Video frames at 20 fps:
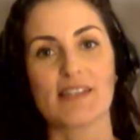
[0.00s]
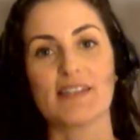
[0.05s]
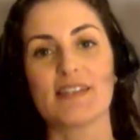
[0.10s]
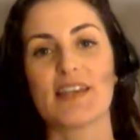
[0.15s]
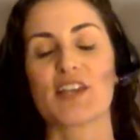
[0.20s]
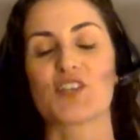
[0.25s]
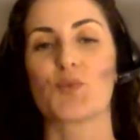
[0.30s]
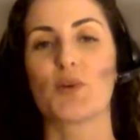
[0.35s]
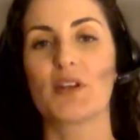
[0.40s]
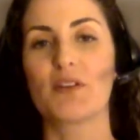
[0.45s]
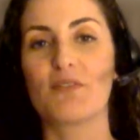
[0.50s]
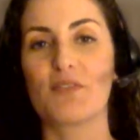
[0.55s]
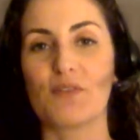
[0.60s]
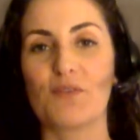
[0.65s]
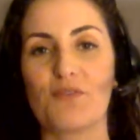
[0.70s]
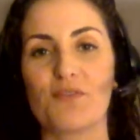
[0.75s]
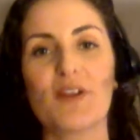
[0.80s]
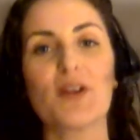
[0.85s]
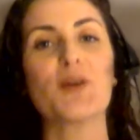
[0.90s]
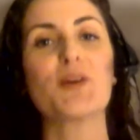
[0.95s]
And yes, one of the
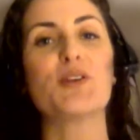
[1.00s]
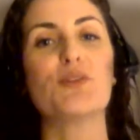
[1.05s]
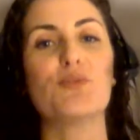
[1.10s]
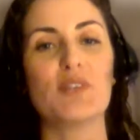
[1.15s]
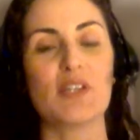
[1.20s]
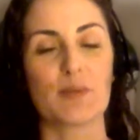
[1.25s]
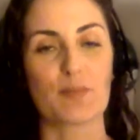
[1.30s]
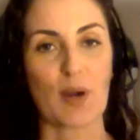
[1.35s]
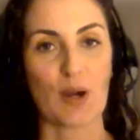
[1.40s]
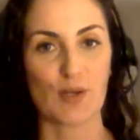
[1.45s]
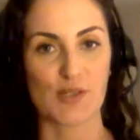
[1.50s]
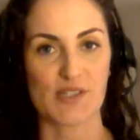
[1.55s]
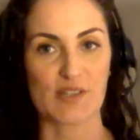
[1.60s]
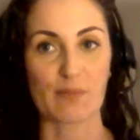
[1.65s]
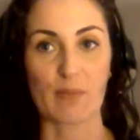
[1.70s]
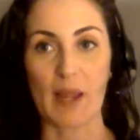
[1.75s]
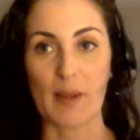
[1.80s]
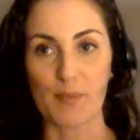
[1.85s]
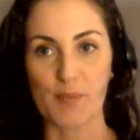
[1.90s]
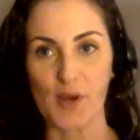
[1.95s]
very unique parts of
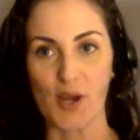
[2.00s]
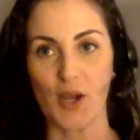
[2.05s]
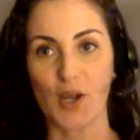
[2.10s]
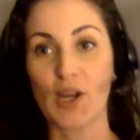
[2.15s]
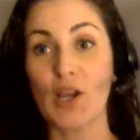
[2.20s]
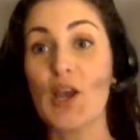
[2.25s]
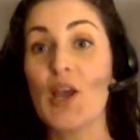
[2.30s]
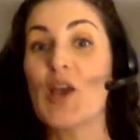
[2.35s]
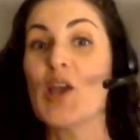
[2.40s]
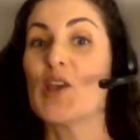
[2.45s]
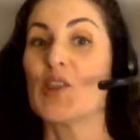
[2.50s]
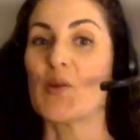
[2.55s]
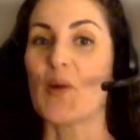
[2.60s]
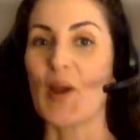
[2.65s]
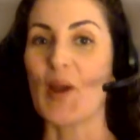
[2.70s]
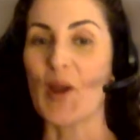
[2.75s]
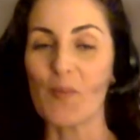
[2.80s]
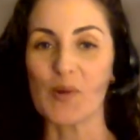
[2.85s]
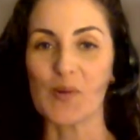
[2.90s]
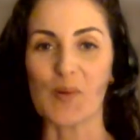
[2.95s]
my book, though I
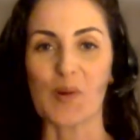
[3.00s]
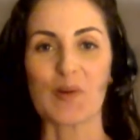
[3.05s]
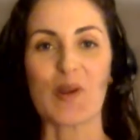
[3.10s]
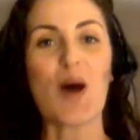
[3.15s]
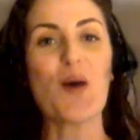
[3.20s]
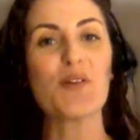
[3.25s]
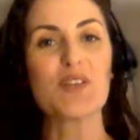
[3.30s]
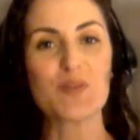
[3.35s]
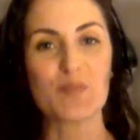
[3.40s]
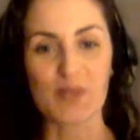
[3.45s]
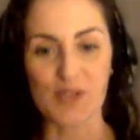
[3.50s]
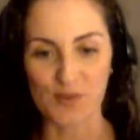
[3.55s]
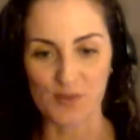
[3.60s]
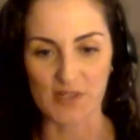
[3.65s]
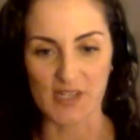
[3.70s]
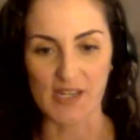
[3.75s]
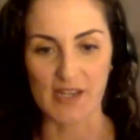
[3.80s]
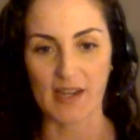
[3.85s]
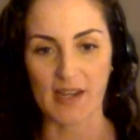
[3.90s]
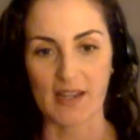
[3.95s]
hope it won't always be
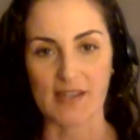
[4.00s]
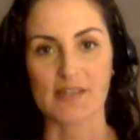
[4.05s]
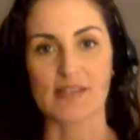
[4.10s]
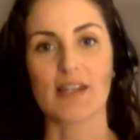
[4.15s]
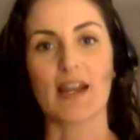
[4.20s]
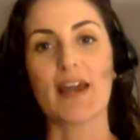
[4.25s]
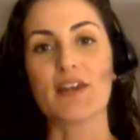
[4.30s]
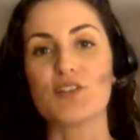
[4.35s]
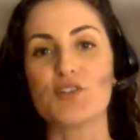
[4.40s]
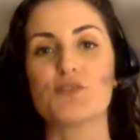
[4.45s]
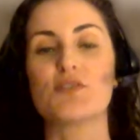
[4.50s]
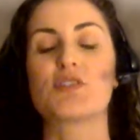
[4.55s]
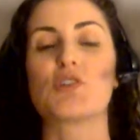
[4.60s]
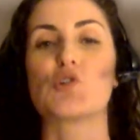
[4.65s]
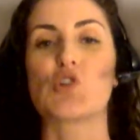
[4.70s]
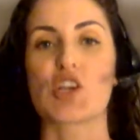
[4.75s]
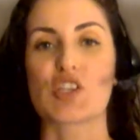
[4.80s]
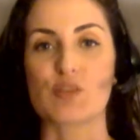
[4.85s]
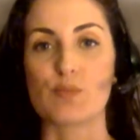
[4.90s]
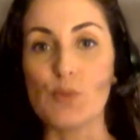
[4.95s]
unique, is that I do
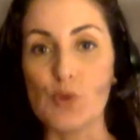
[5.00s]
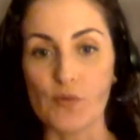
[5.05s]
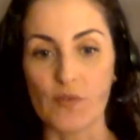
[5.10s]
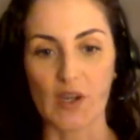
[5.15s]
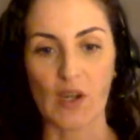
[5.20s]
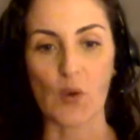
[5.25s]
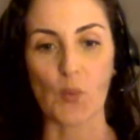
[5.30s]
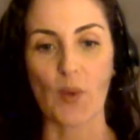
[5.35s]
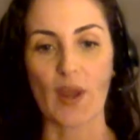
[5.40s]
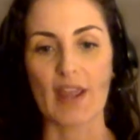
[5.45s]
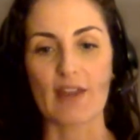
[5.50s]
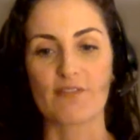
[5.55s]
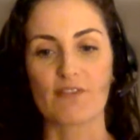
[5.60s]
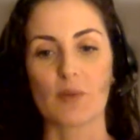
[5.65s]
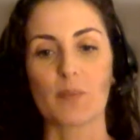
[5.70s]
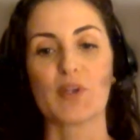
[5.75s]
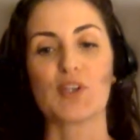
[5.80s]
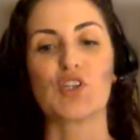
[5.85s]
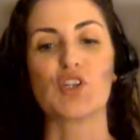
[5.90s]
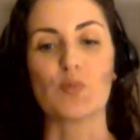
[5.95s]
suggest moving away
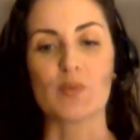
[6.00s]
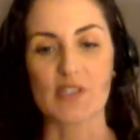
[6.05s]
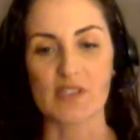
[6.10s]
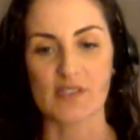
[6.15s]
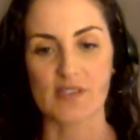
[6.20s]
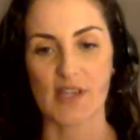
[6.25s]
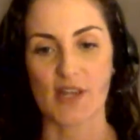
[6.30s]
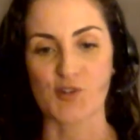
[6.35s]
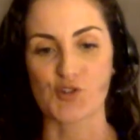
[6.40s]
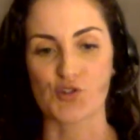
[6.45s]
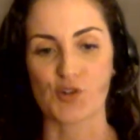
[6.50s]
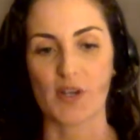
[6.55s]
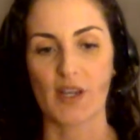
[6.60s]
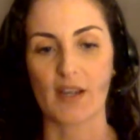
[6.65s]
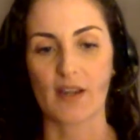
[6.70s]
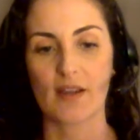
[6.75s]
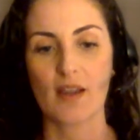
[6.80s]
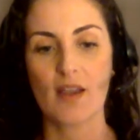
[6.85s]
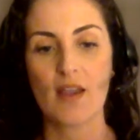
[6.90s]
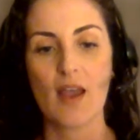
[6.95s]
from a
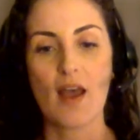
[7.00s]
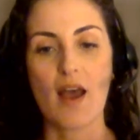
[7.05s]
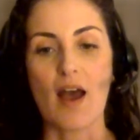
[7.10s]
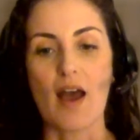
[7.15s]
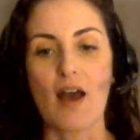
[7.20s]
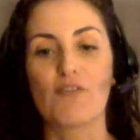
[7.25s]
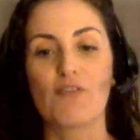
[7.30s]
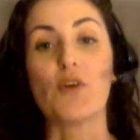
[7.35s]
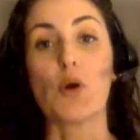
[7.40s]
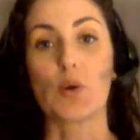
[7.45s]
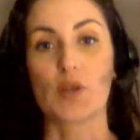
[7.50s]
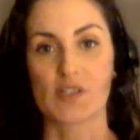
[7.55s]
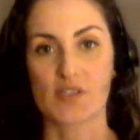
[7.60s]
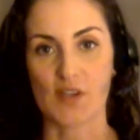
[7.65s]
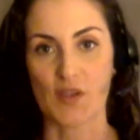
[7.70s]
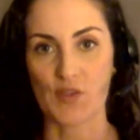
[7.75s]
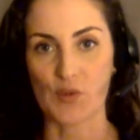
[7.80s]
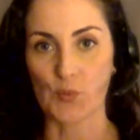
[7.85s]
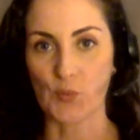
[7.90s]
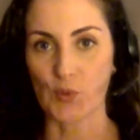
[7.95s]
human-centric focus
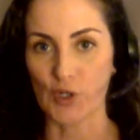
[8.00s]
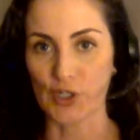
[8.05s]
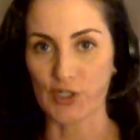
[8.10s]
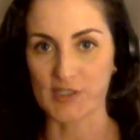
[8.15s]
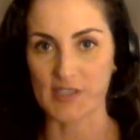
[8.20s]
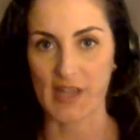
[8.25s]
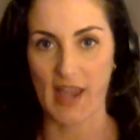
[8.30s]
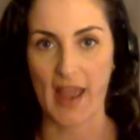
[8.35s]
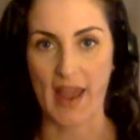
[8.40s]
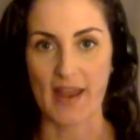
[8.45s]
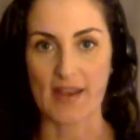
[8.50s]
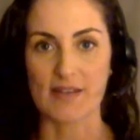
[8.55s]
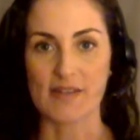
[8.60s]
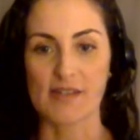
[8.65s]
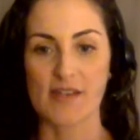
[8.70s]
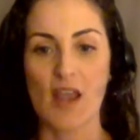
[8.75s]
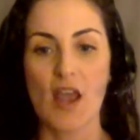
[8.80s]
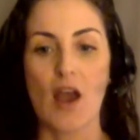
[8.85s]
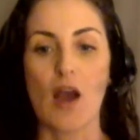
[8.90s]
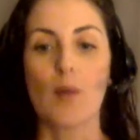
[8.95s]
on the world
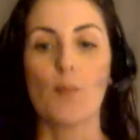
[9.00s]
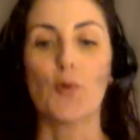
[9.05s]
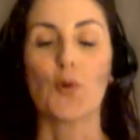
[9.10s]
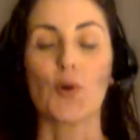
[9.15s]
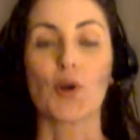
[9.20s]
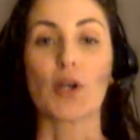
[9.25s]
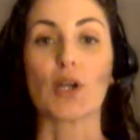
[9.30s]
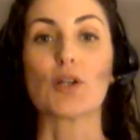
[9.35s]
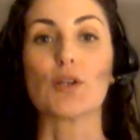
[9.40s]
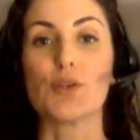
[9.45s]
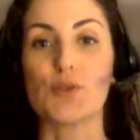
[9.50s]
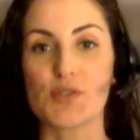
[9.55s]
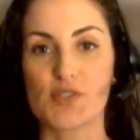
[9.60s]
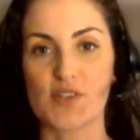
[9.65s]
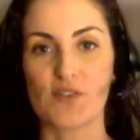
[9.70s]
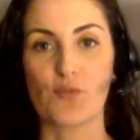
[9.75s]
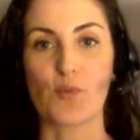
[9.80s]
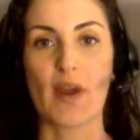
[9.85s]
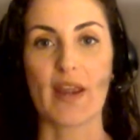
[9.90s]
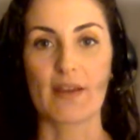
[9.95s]
and a more
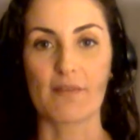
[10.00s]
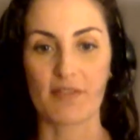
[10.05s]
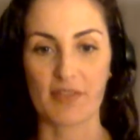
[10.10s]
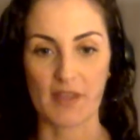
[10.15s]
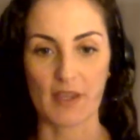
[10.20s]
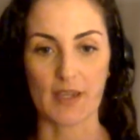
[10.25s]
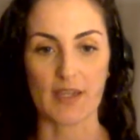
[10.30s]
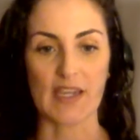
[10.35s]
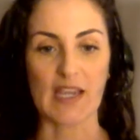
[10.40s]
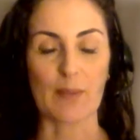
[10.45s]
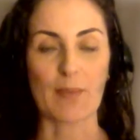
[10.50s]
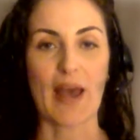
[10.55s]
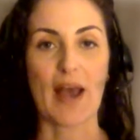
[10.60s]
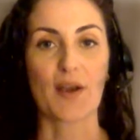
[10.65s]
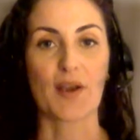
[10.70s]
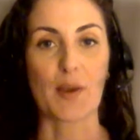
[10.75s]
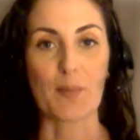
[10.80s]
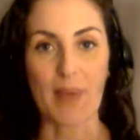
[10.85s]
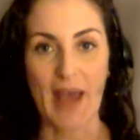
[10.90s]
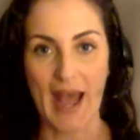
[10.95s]
inclusive way of thinking
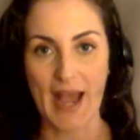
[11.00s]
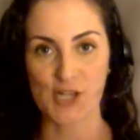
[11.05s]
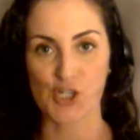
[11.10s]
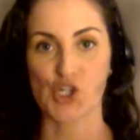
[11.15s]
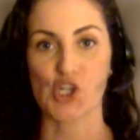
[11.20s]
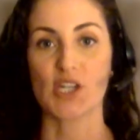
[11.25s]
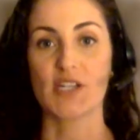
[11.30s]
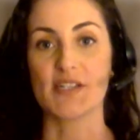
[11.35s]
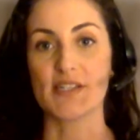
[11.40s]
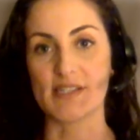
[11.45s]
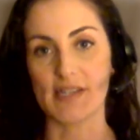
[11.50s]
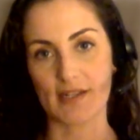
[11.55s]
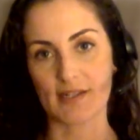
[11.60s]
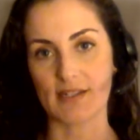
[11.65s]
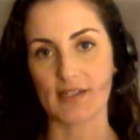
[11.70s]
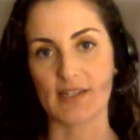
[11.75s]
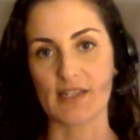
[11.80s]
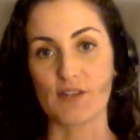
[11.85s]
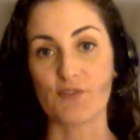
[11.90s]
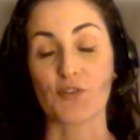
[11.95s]
about compassion and
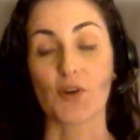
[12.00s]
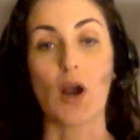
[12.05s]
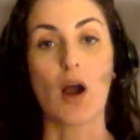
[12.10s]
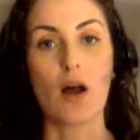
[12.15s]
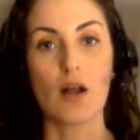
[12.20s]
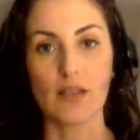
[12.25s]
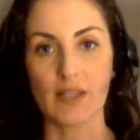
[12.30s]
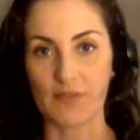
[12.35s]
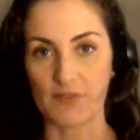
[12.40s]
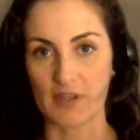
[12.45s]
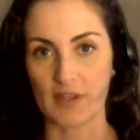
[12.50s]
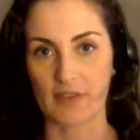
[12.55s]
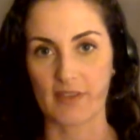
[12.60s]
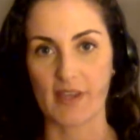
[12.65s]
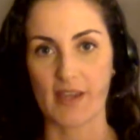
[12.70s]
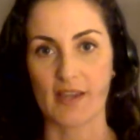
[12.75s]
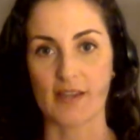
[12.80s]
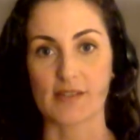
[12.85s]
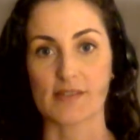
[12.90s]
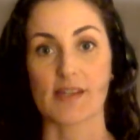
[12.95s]
dignity for all living
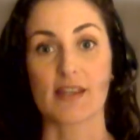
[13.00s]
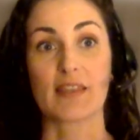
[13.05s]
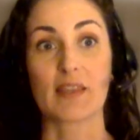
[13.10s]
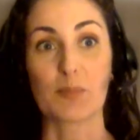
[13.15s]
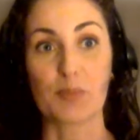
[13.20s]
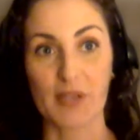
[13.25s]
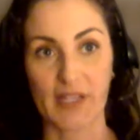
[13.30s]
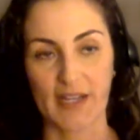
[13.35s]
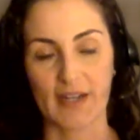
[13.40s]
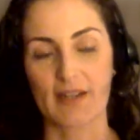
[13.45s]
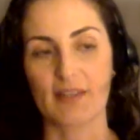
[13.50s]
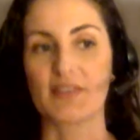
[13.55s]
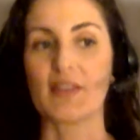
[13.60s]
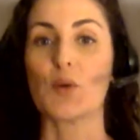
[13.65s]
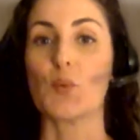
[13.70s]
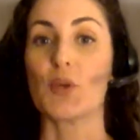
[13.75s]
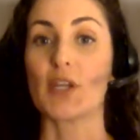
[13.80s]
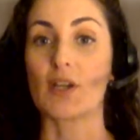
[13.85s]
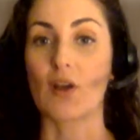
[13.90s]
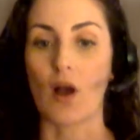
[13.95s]
things and the planet
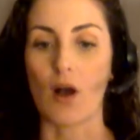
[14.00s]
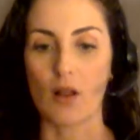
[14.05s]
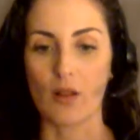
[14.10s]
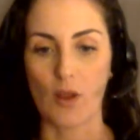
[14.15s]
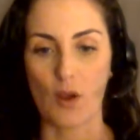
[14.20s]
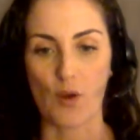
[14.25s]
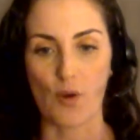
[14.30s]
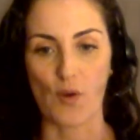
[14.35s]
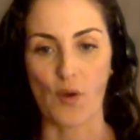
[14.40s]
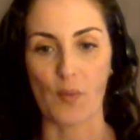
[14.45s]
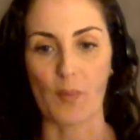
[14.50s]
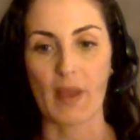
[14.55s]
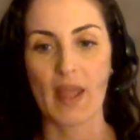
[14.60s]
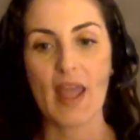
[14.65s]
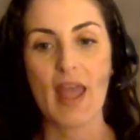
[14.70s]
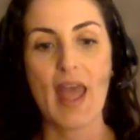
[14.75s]
that we call home.